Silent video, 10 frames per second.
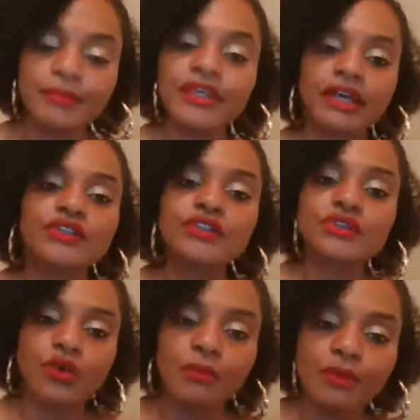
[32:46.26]
because
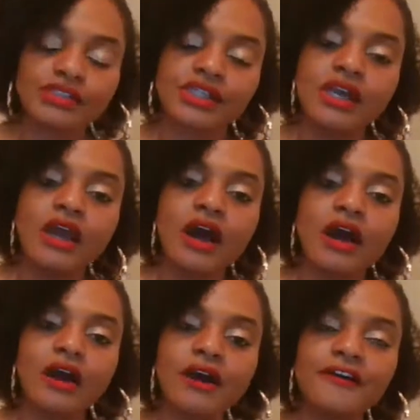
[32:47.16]
so much
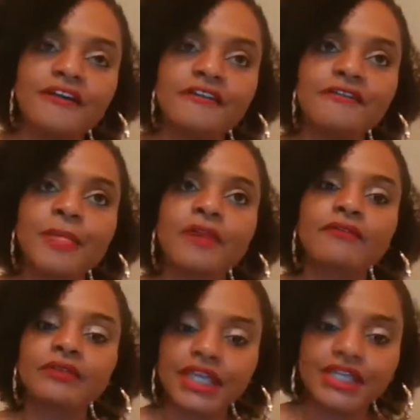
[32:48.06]
of
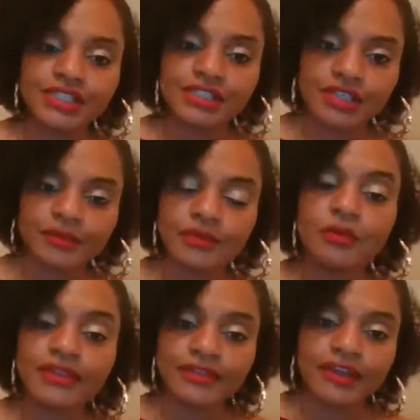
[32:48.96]
relationships, when
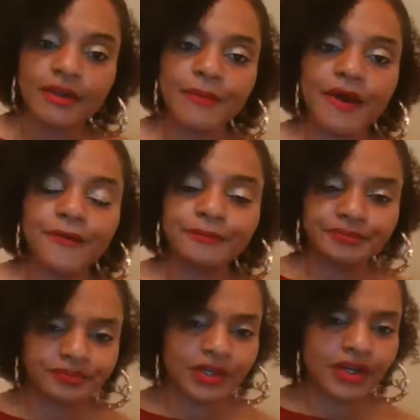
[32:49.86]
we think about
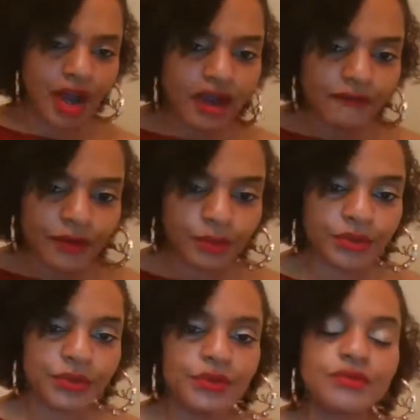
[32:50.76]
nonverbal
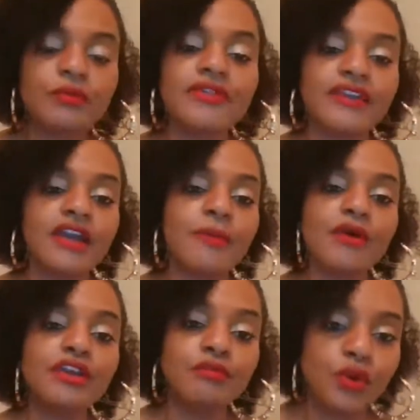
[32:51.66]
cues, when we think
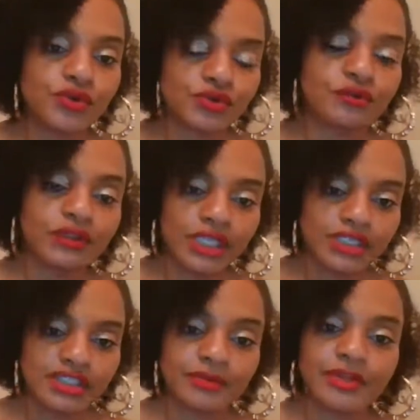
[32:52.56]
about emotional
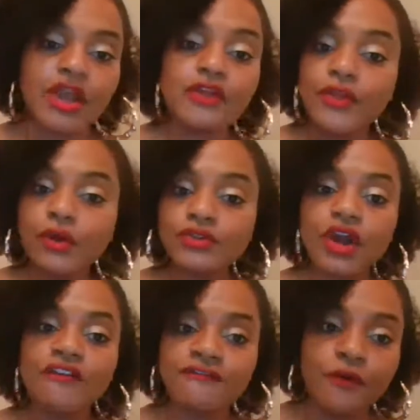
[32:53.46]
relationships, those
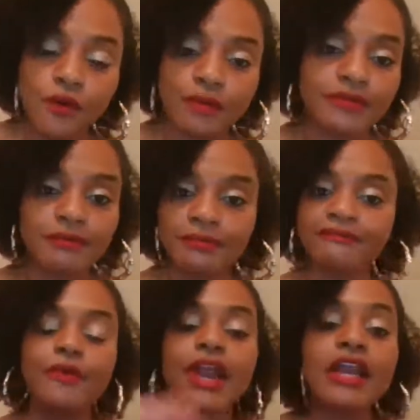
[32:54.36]
are formed
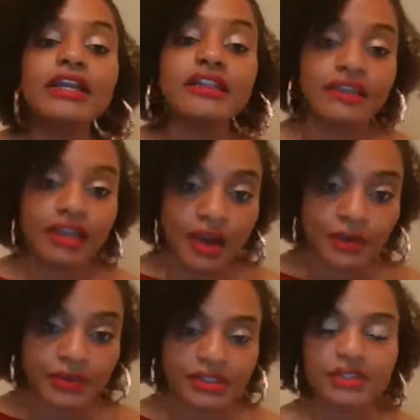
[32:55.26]
before anything
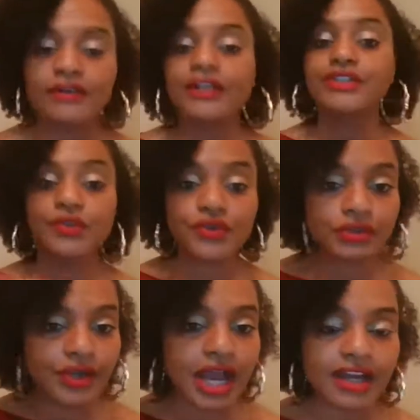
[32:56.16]
else. Right? Children
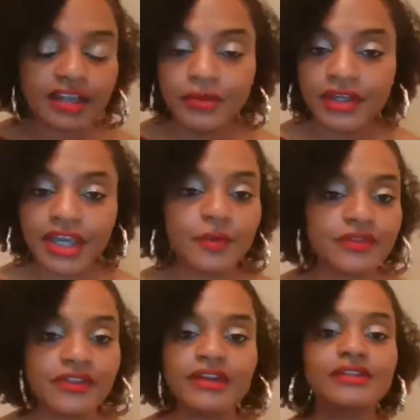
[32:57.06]
learn how to communicate
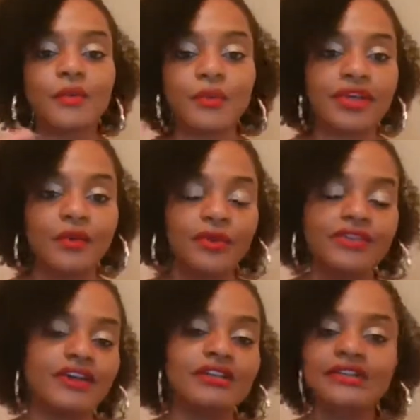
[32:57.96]
with
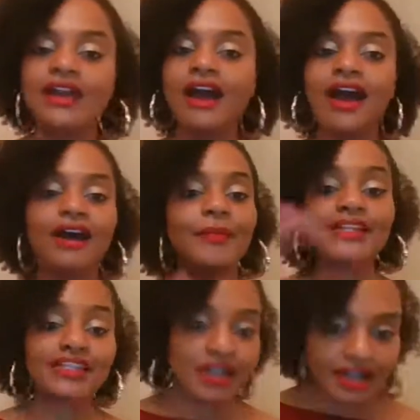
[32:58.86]
us
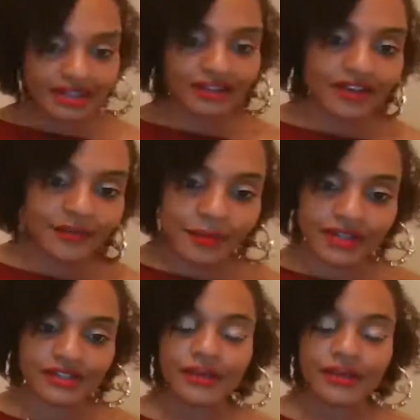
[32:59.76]
as young as 11 months,